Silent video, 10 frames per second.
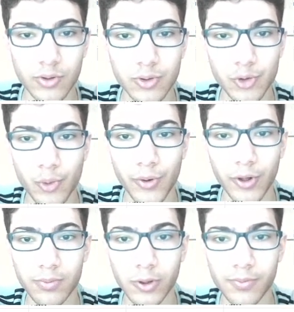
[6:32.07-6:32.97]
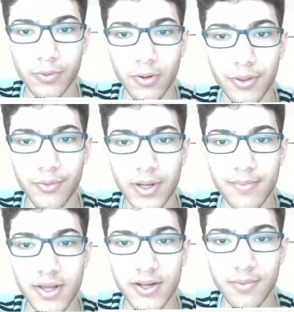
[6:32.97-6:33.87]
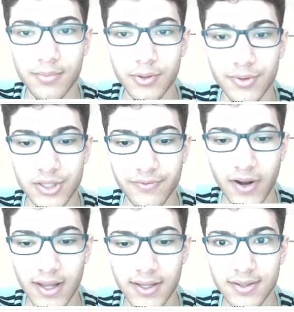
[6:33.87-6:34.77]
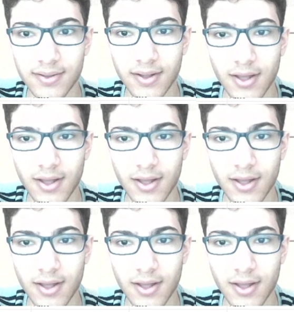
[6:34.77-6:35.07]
2 royal purple, 3 medium bluish violet,